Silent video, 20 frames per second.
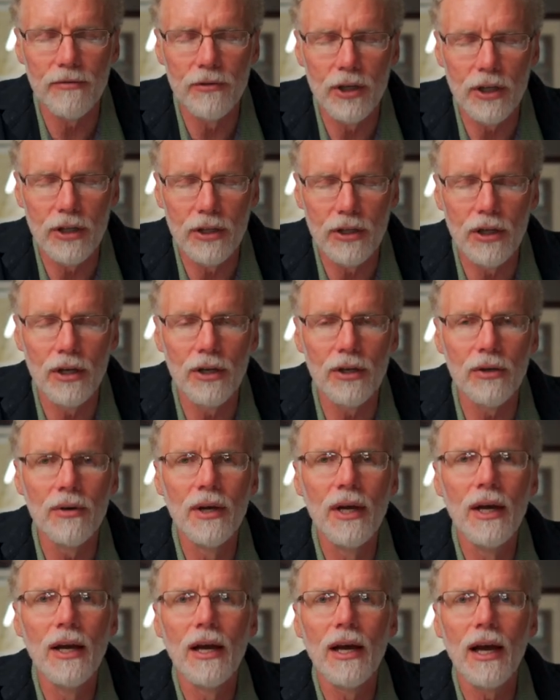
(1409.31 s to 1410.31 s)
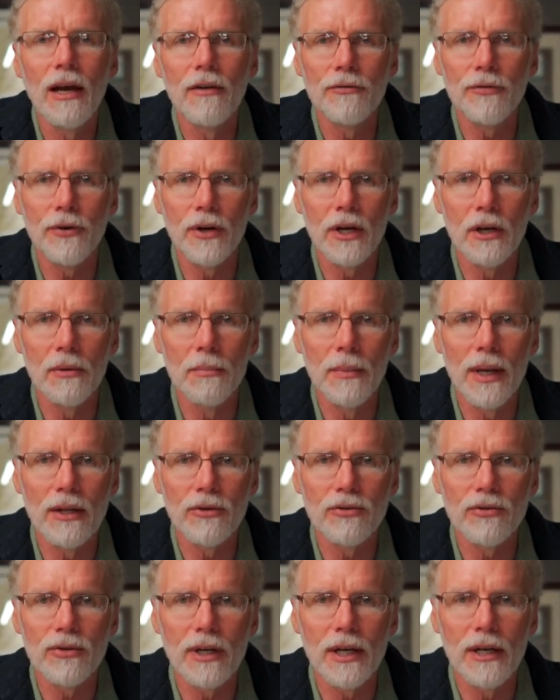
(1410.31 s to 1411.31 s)
to you and for your
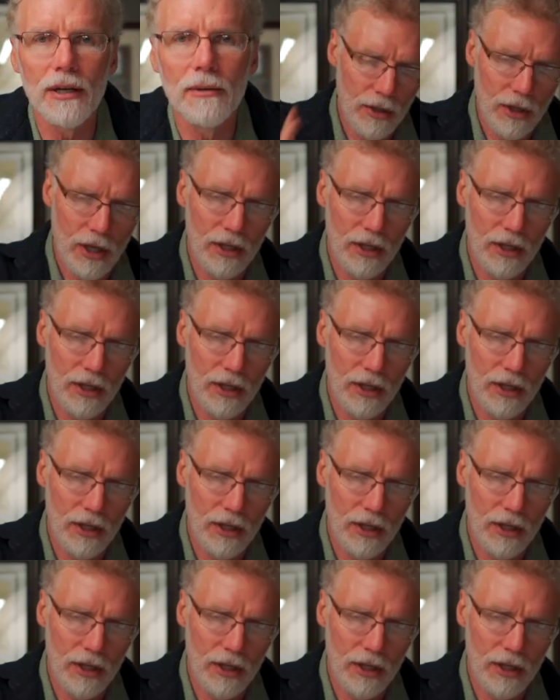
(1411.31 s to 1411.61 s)
ministry.